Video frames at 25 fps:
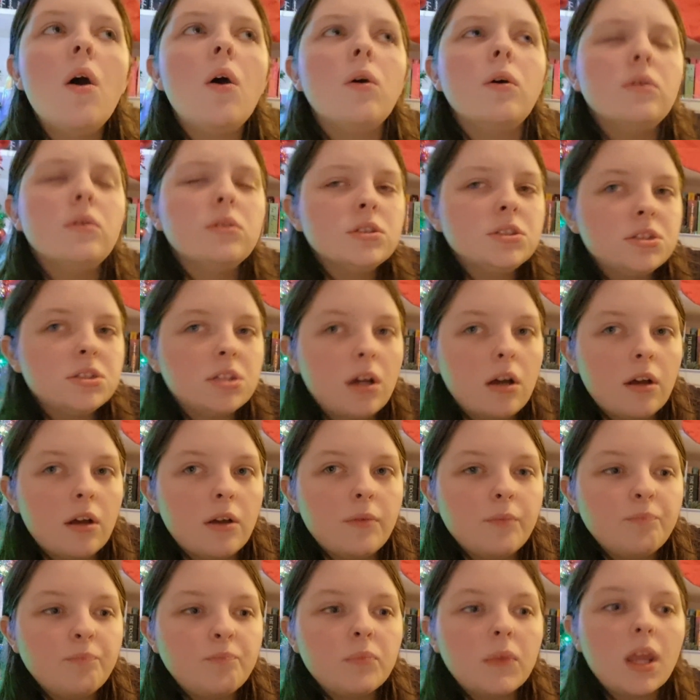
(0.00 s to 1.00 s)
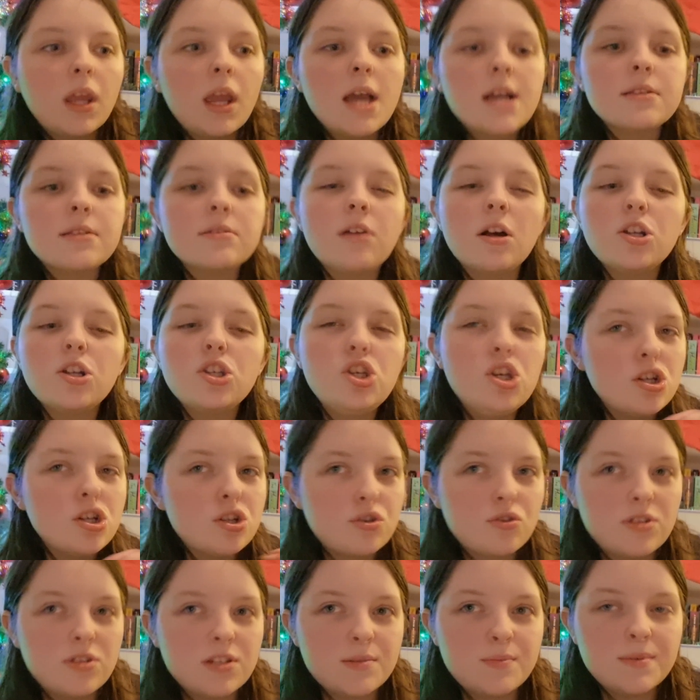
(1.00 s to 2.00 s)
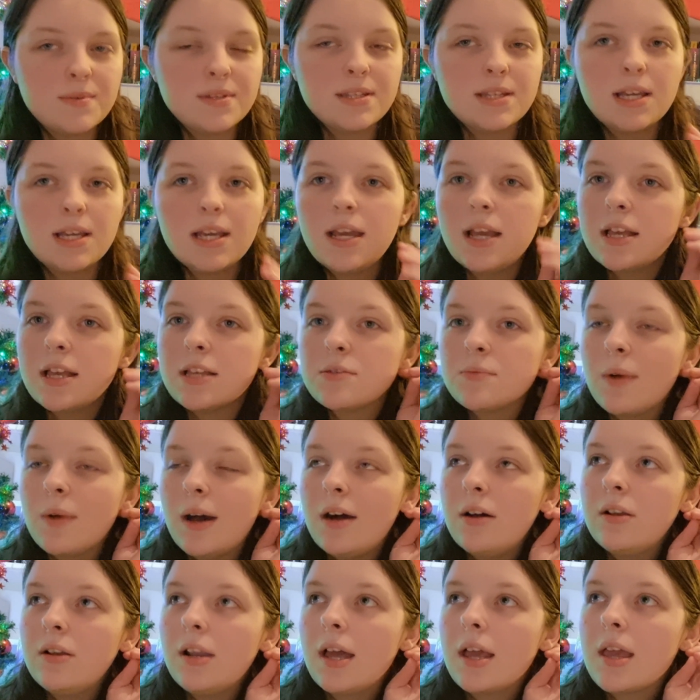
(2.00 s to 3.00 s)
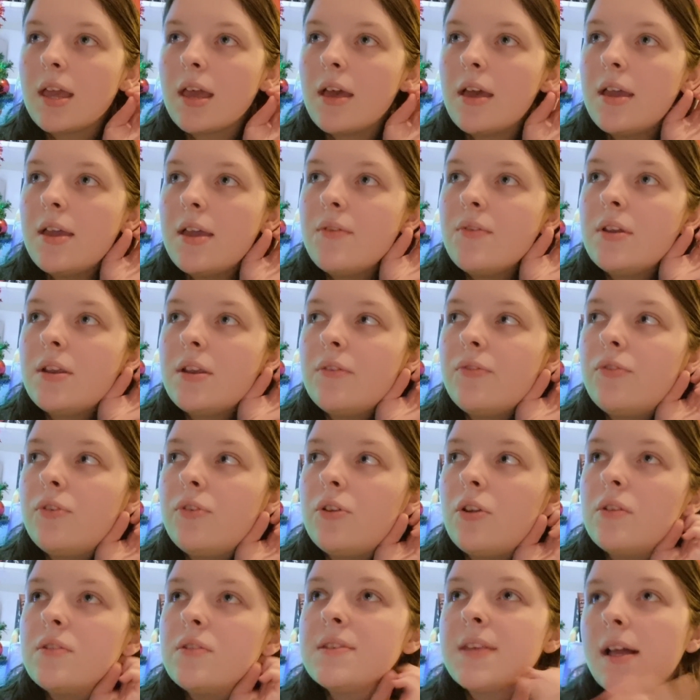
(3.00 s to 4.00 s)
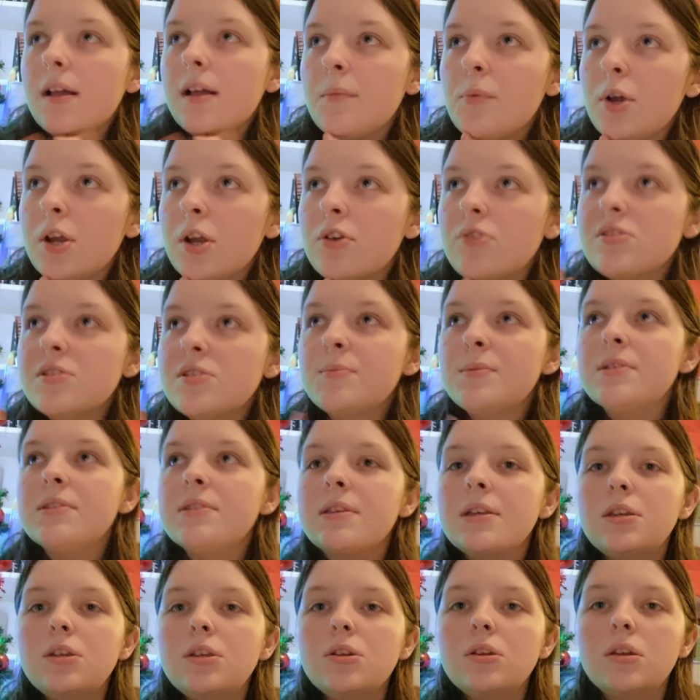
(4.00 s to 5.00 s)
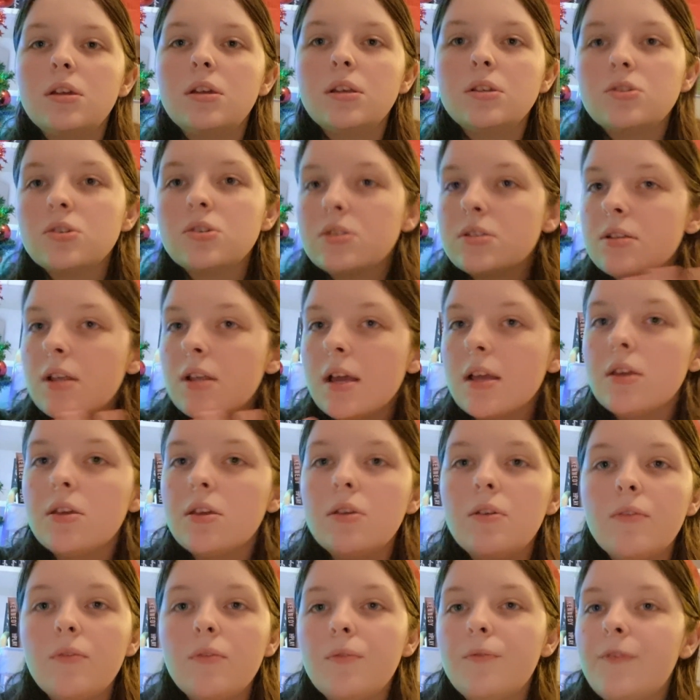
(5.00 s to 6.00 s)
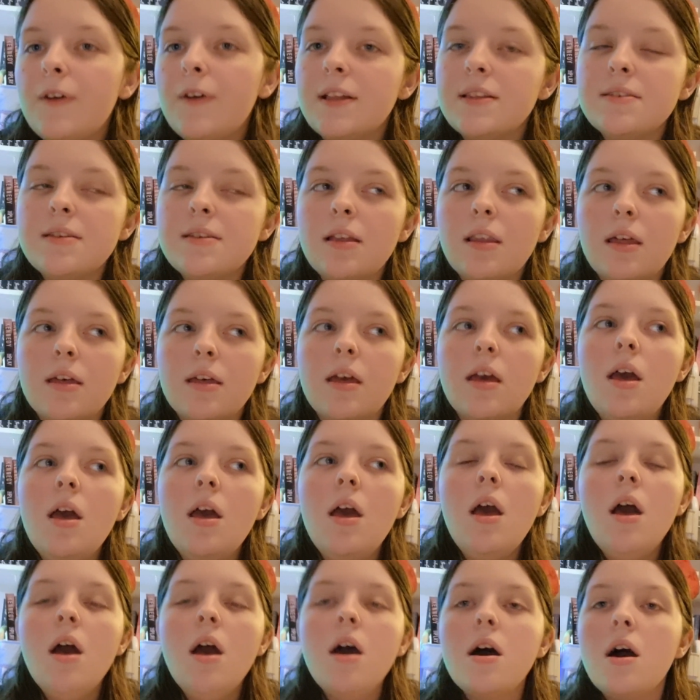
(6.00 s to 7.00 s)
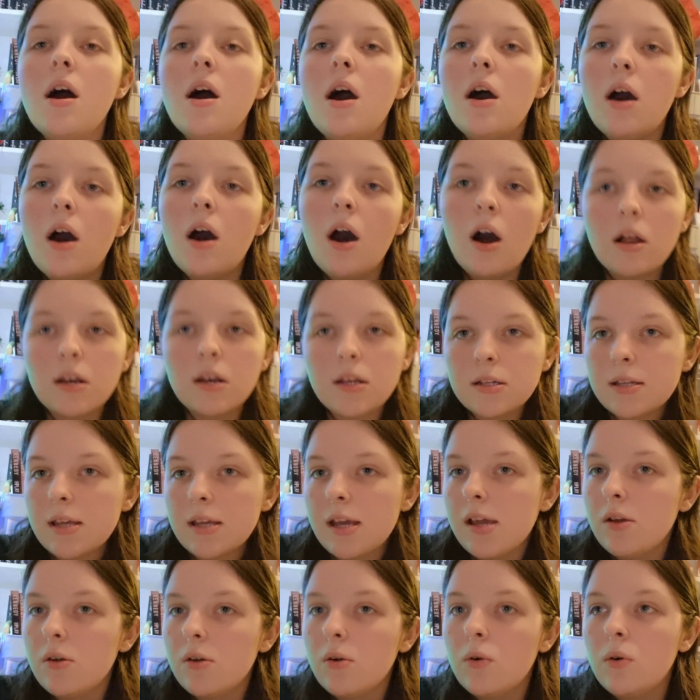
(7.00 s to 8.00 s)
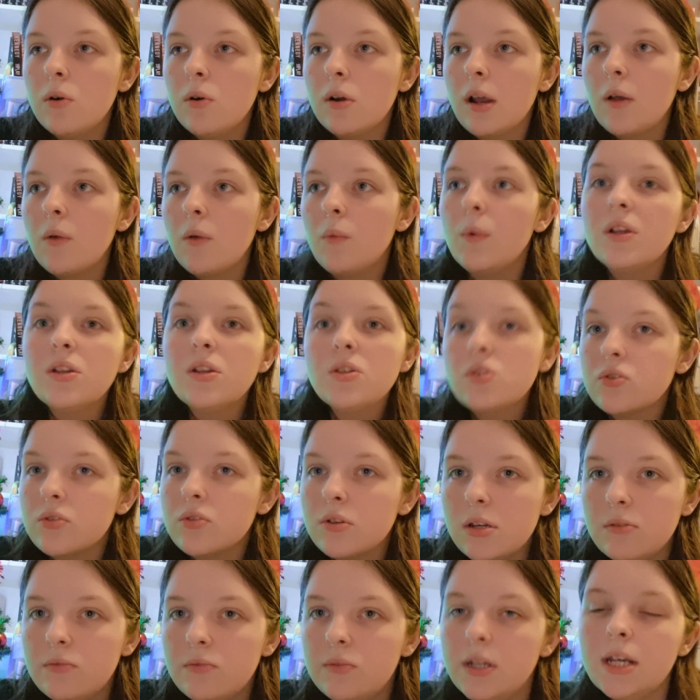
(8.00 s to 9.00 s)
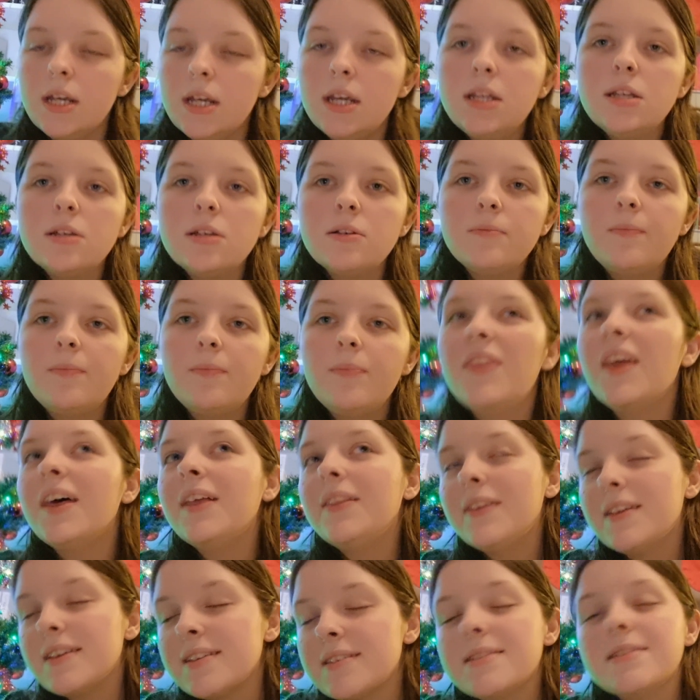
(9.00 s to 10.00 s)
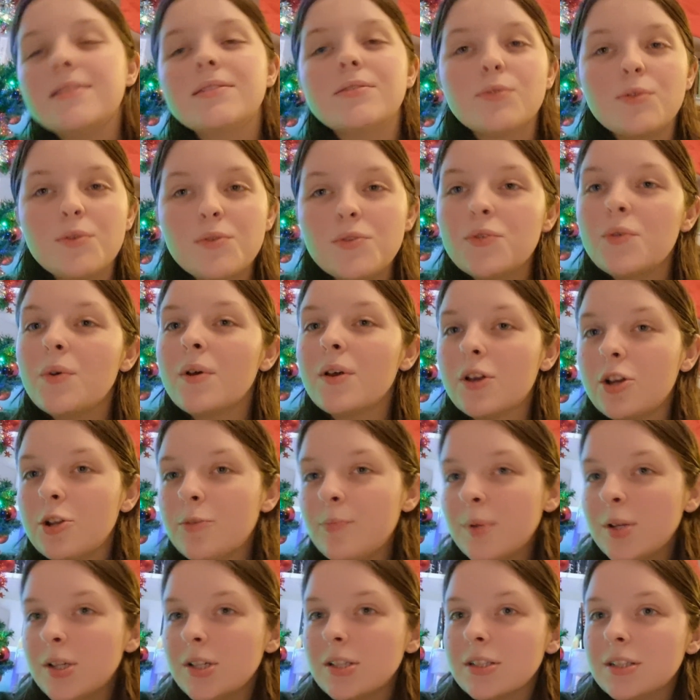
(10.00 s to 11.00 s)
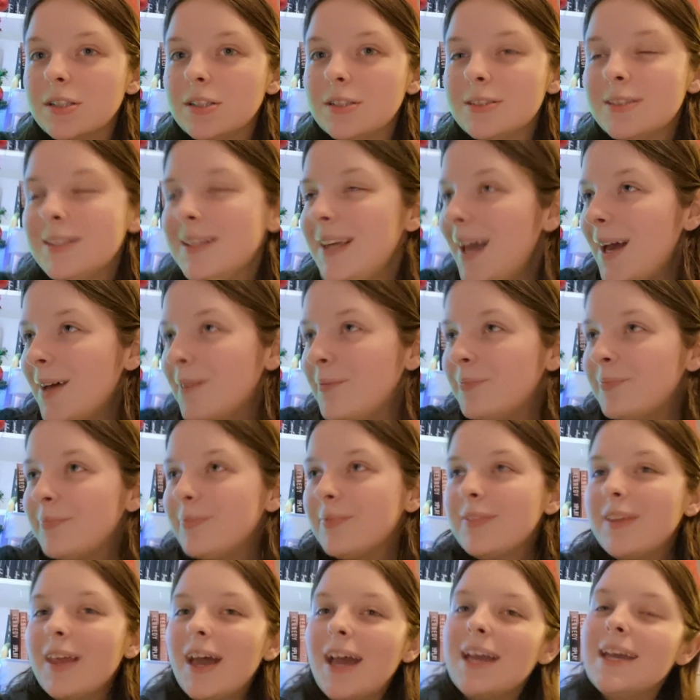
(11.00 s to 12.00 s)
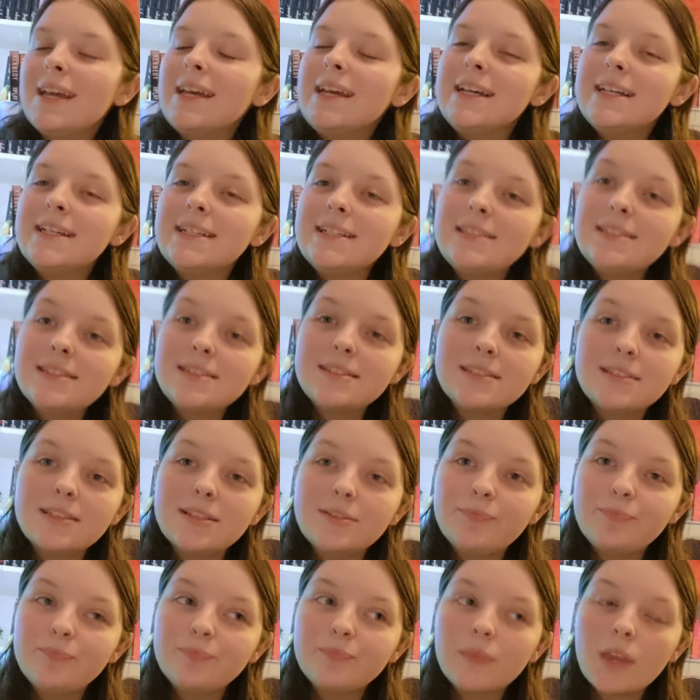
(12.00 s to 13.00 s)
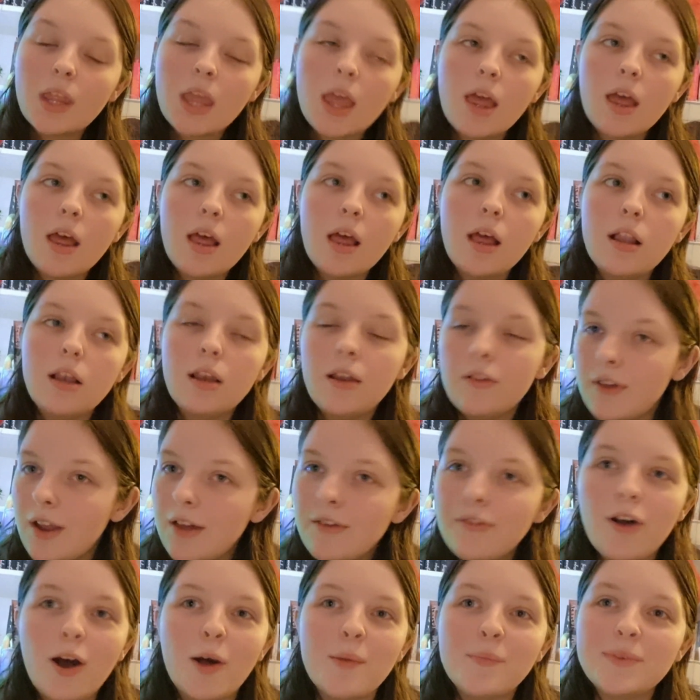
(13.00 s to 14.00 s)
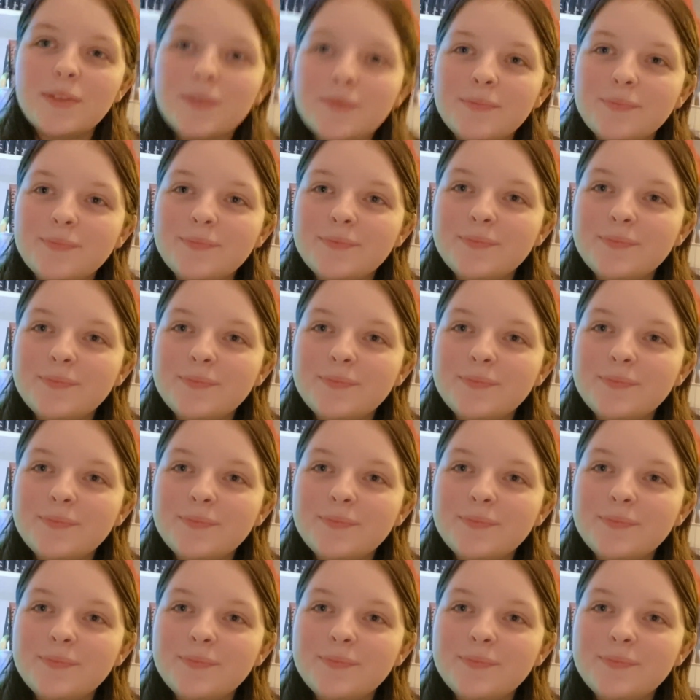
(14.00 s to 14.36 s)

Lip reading: Also, it's not just Christmassy as well. Like, even if you don't celebrate Christmas and it's just like you're fancying like a holiday or like wintry read, then this is also a good book. So yeah, that is Love Light Farms.